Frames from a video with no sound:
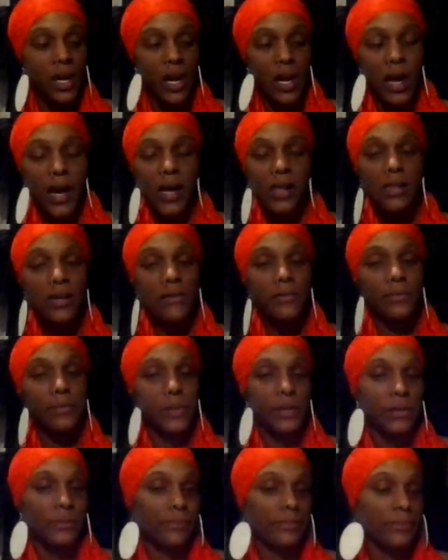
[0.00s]
I love
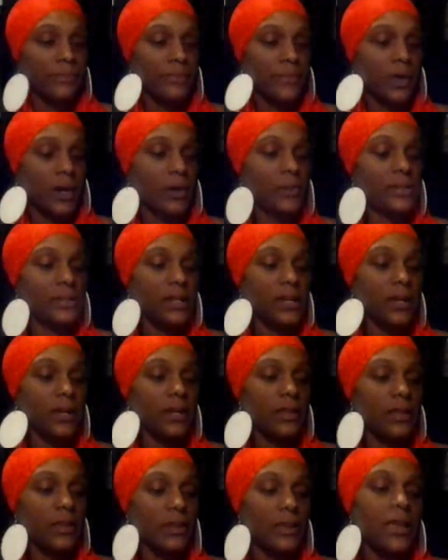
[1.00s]
me. I always say,
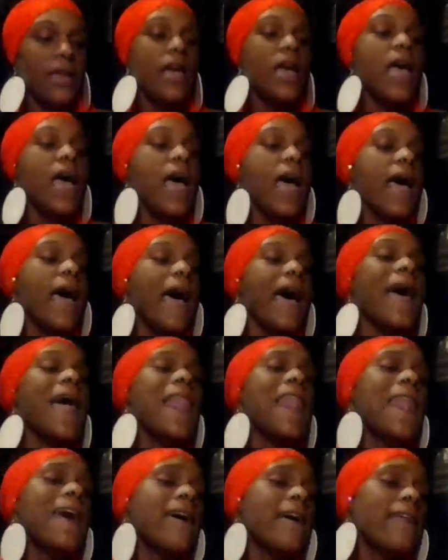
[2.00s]

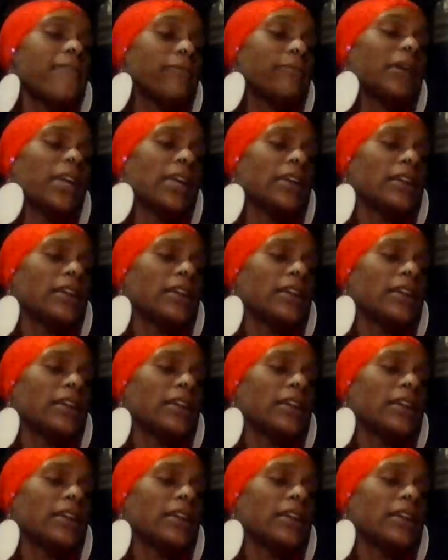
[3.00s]
I love me